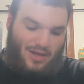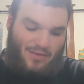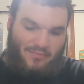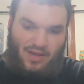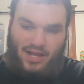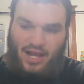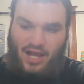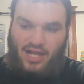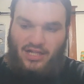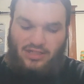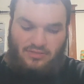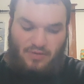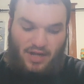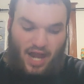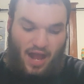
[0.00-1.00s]

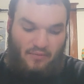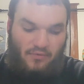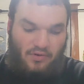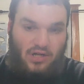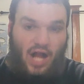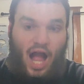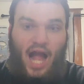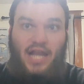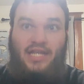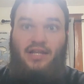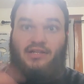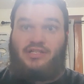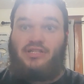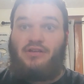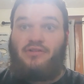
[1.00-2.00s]
Because we never gotten
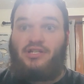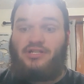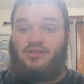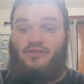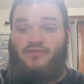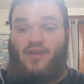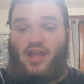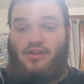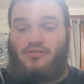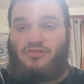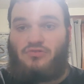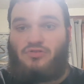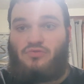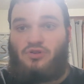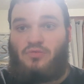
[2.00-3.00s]
the Series 2 figures,
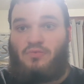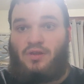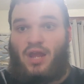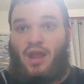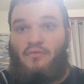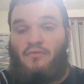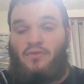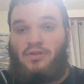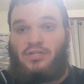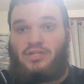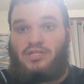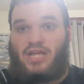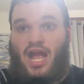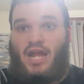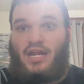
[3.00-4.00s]
which would have been everyone's
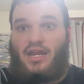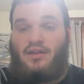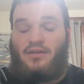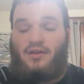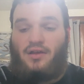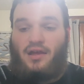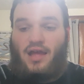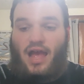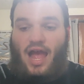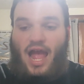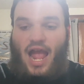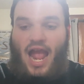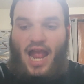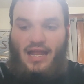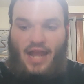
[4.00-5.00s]
excited,
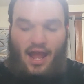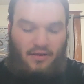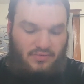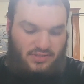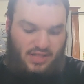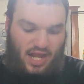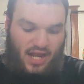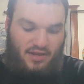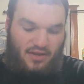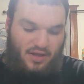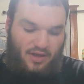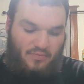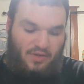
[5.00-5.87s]
and that was it.